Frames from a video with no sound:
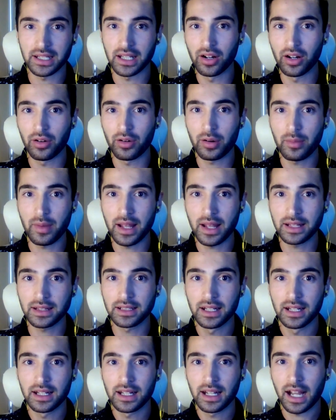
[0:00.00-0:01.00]
government
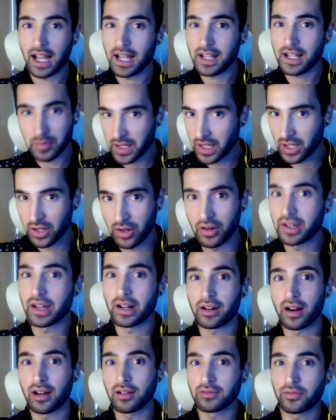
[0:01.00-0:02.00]
has been going
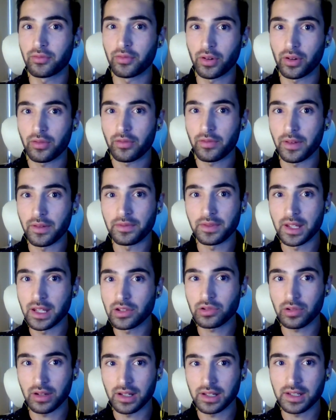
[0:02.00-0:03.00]
around for 15,
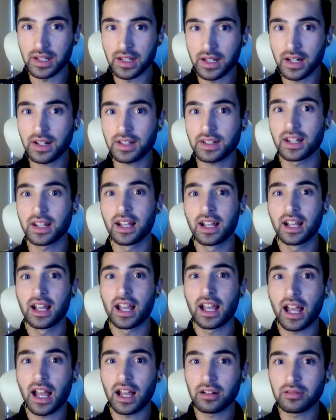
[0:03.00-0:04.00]
20 years.
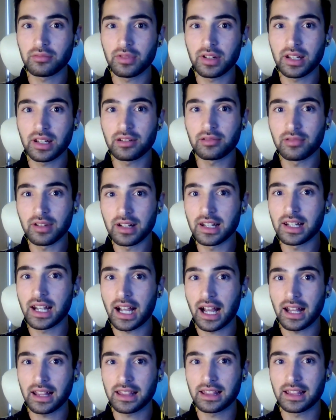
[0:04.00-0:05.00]
And we really
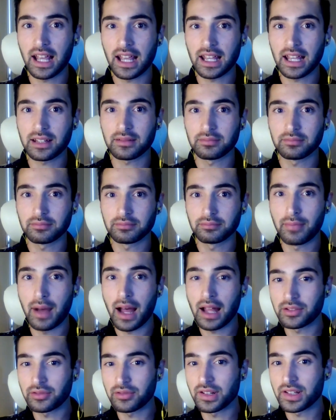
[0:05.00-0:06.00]
had like
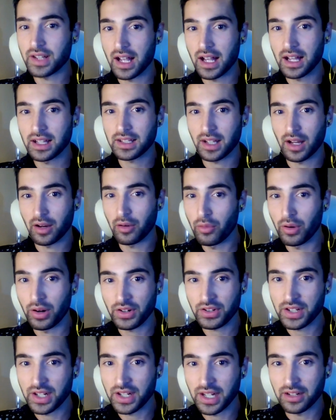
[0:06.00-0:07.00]
bad results and
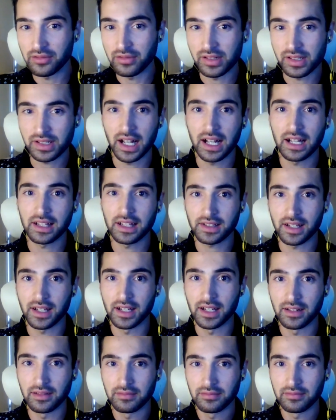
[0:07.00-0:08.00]
worsening results
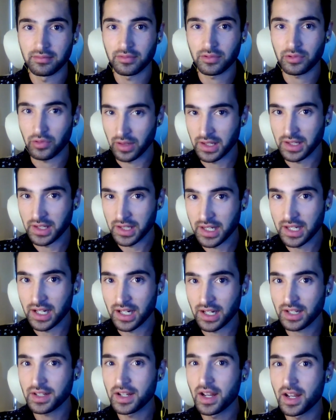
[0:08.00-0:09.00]
in 20
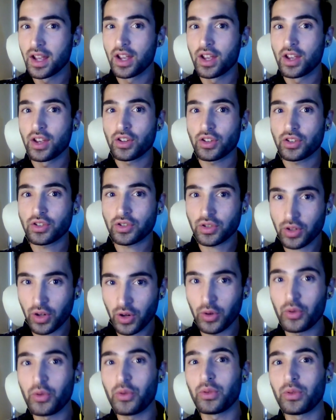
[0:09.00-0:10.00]
years.
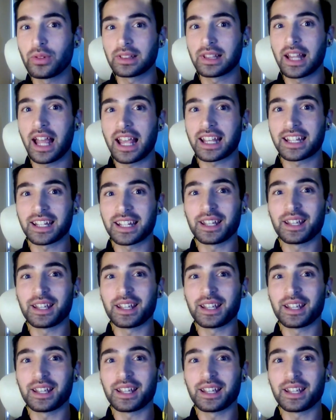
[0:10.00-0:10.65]
So like